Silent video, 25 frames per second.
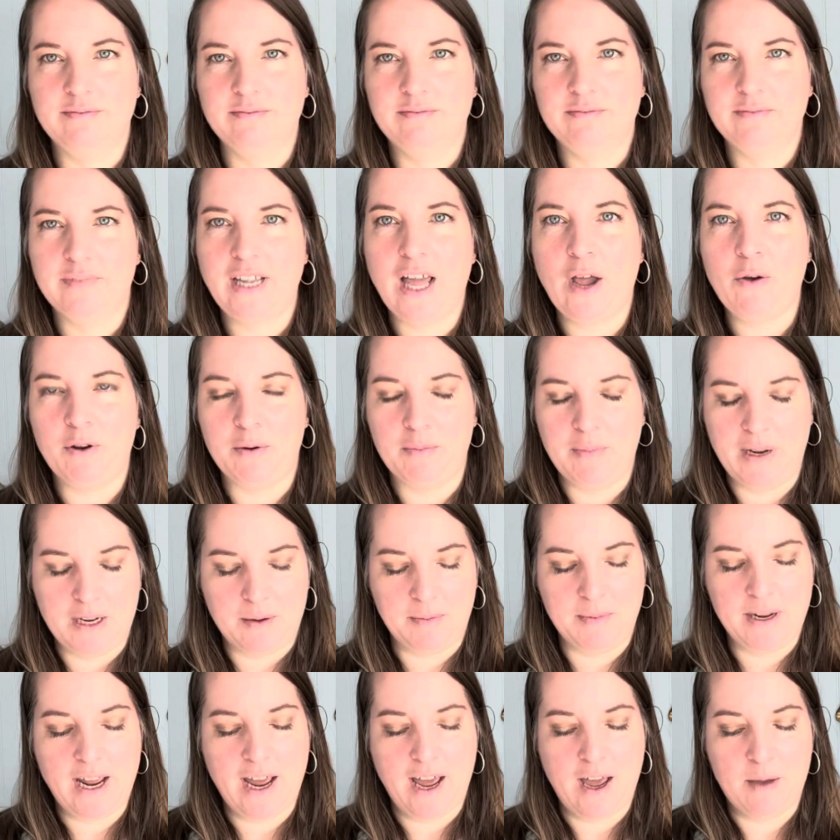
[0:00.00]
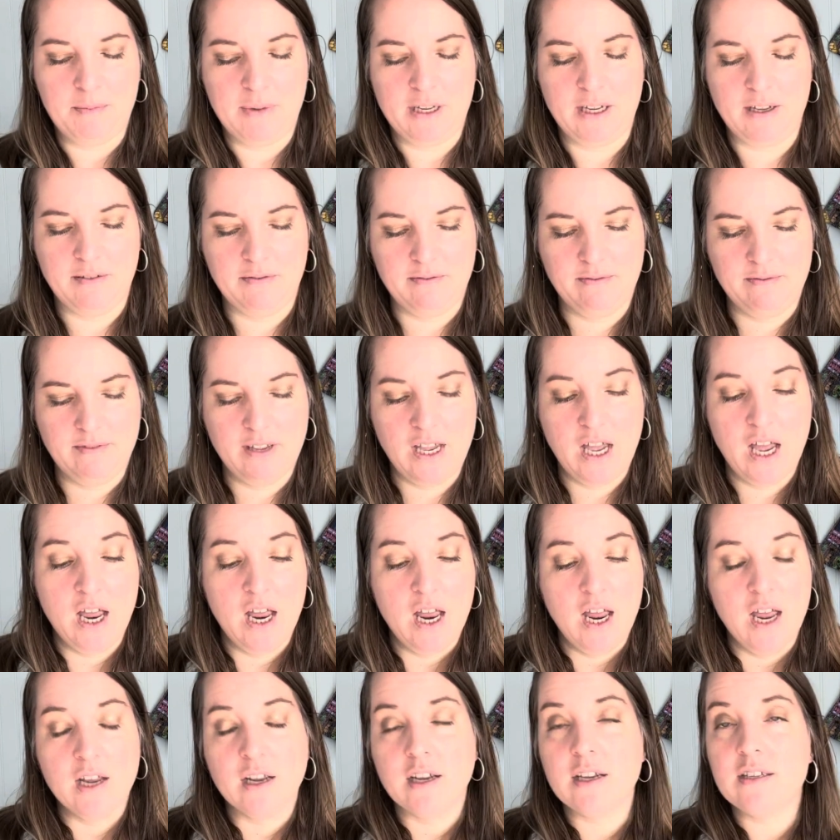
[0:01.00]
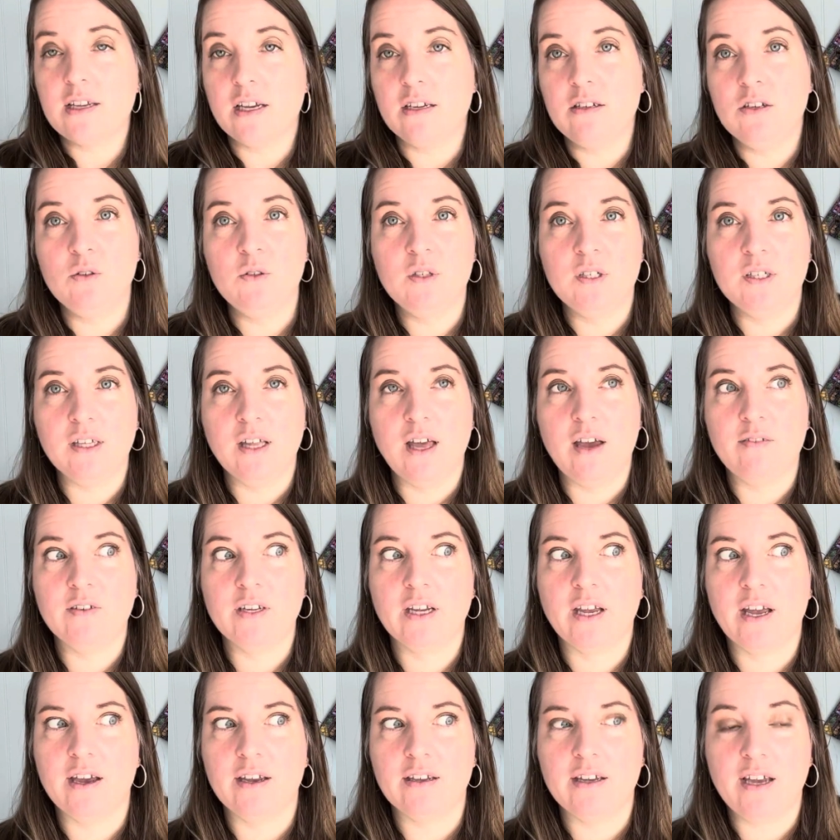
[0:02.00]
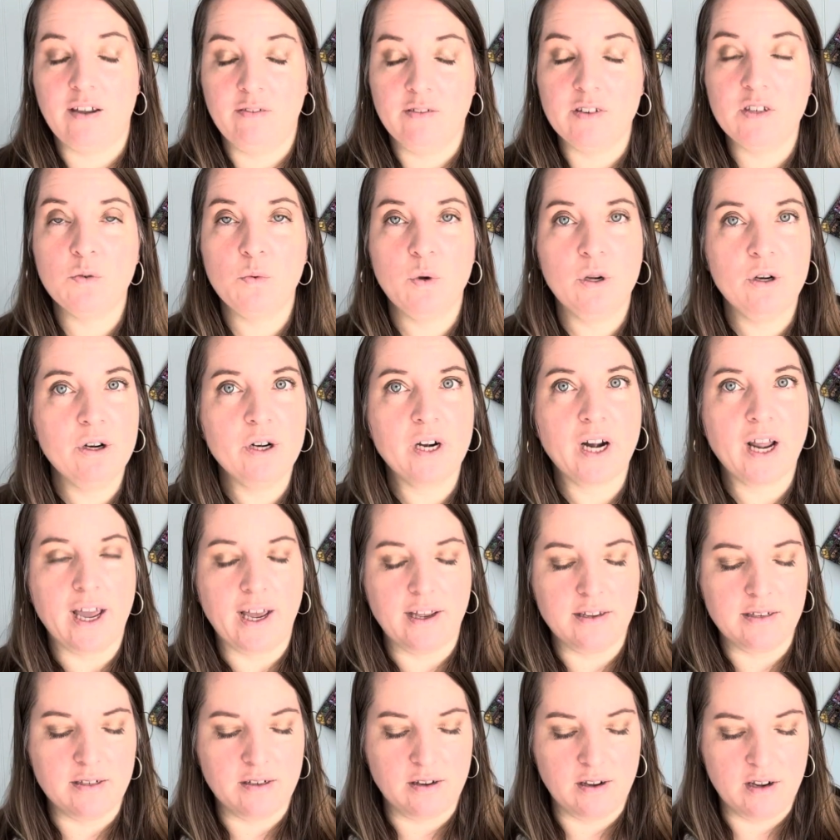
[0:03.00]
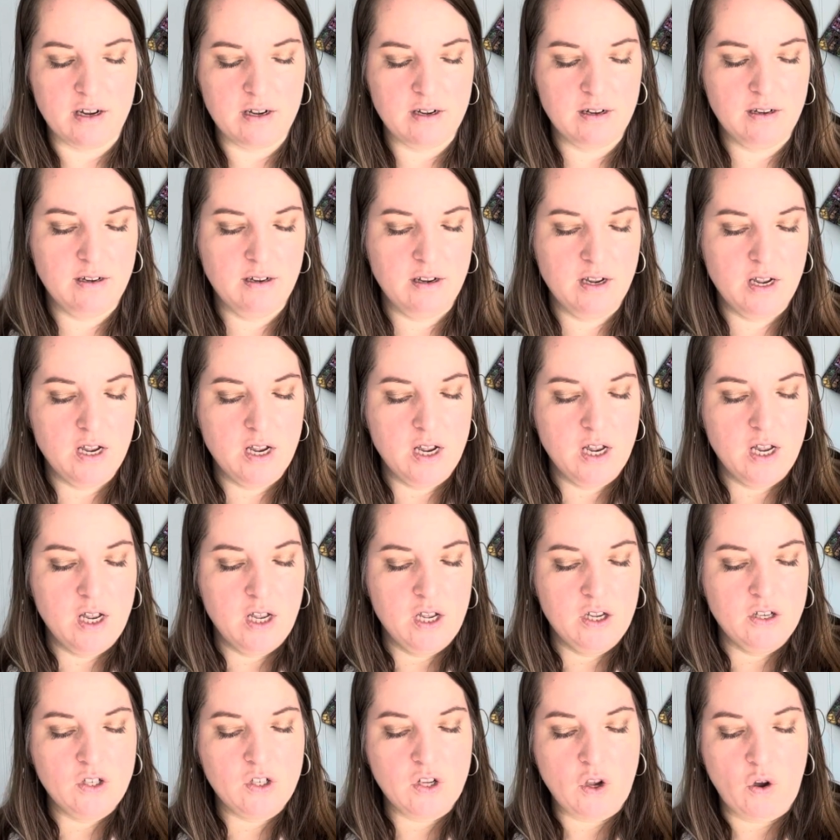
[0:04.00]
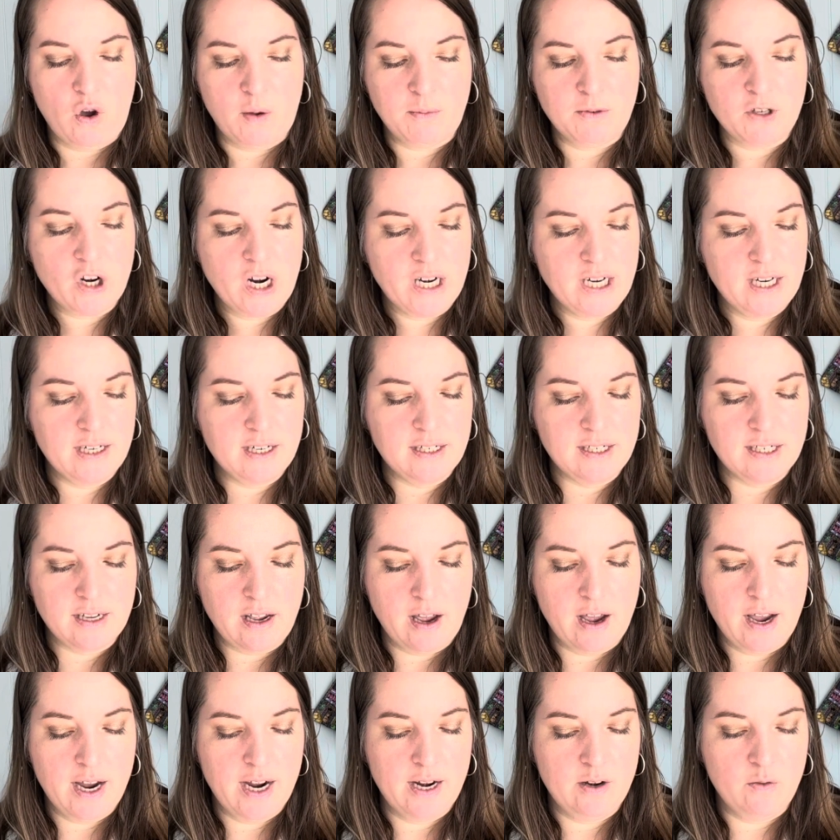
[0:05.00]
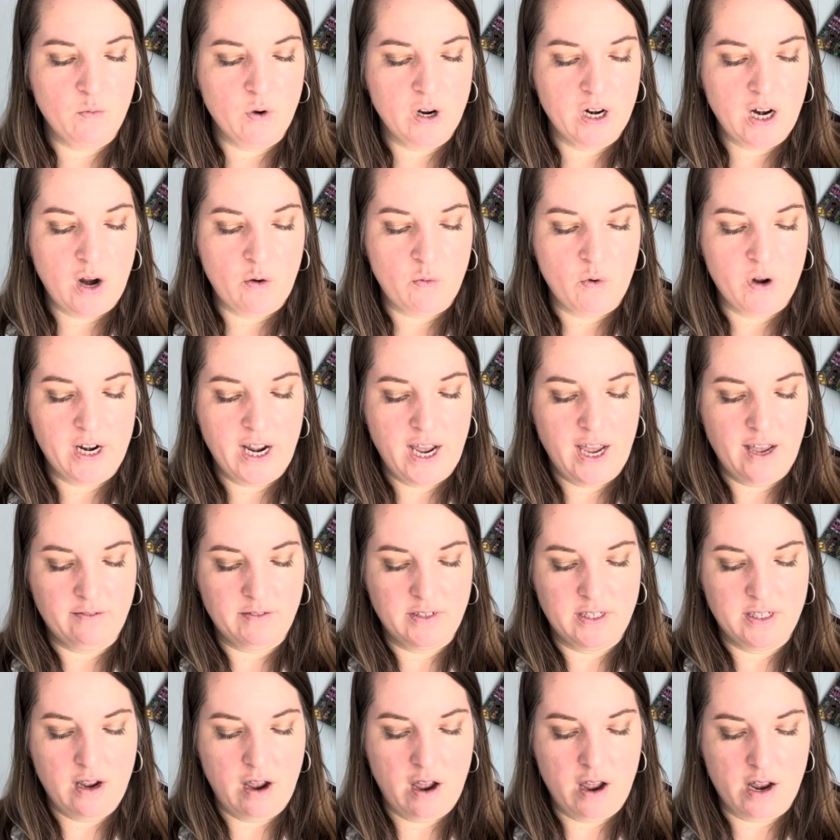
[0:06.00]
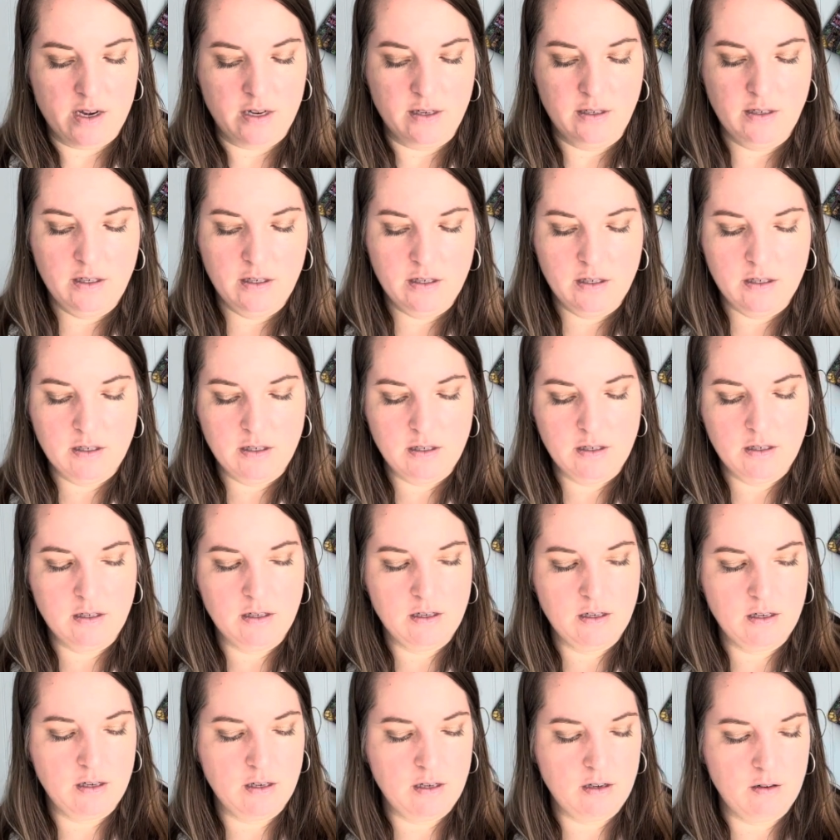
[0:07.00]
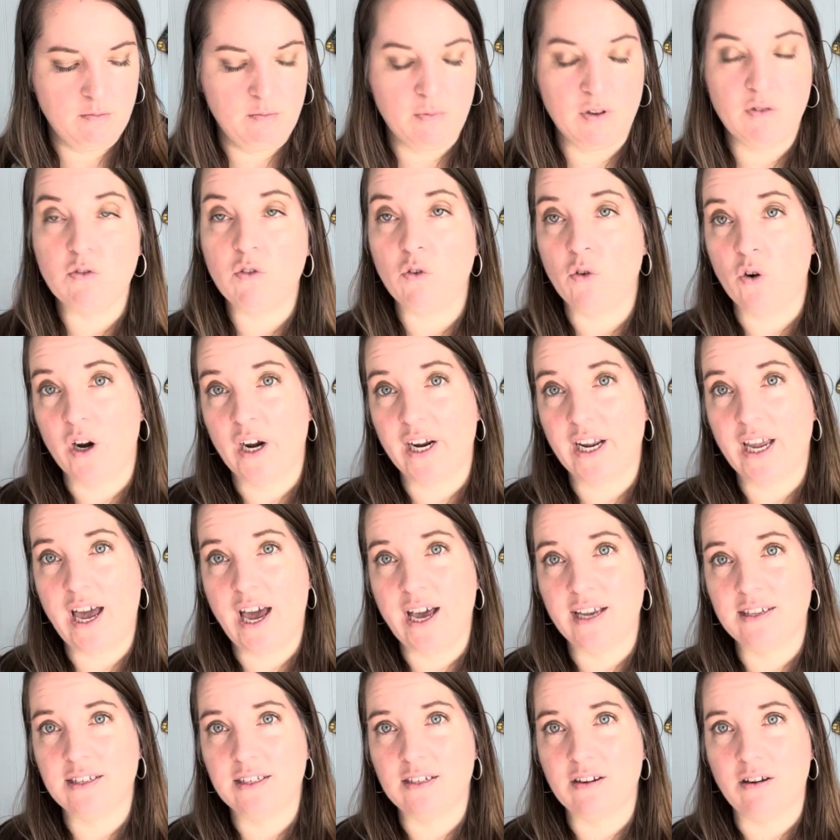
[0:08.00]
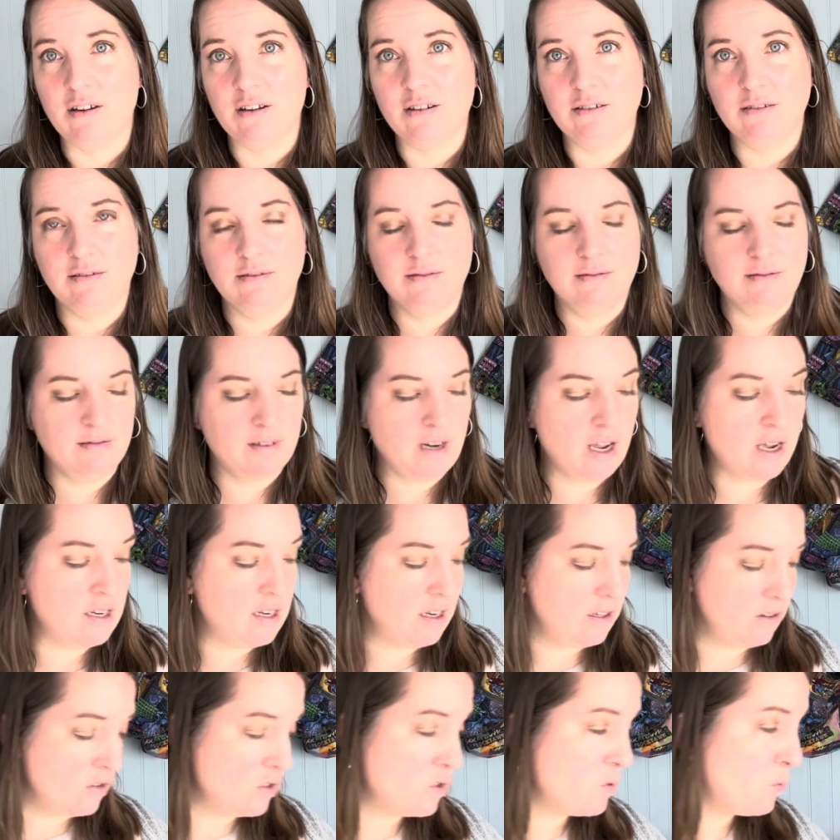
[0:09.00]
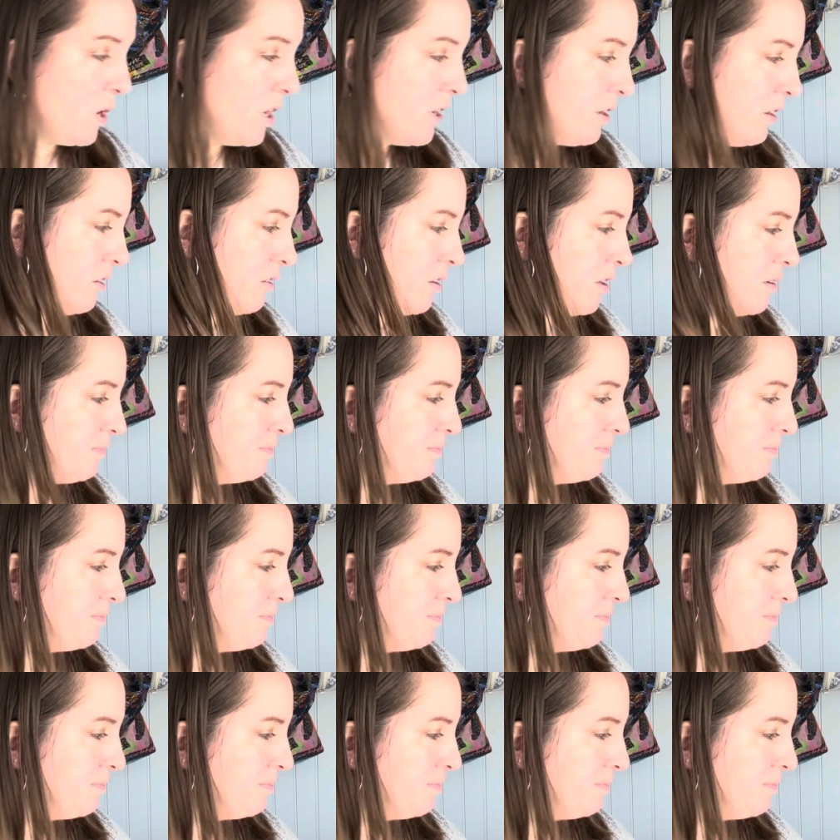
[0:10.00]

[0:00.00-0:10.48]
That would make me happy, because I do still have to cast. I have a sweater to cast on, so I'm trying to decide what I want to have done before I cast on another sweater.